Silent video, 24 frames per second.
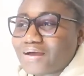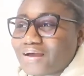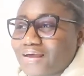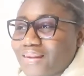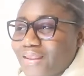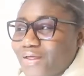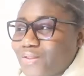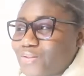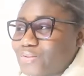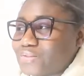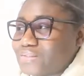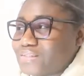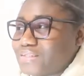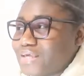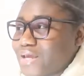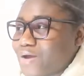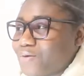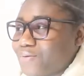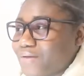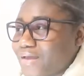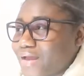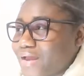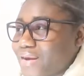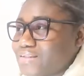Like today I'll
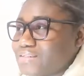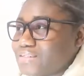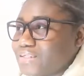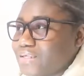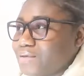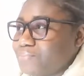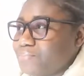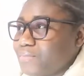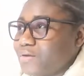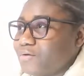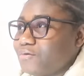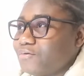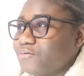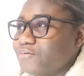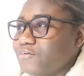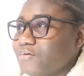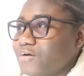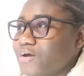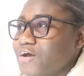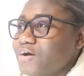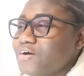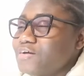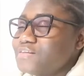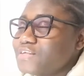get this email,
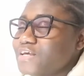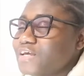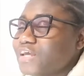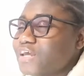thank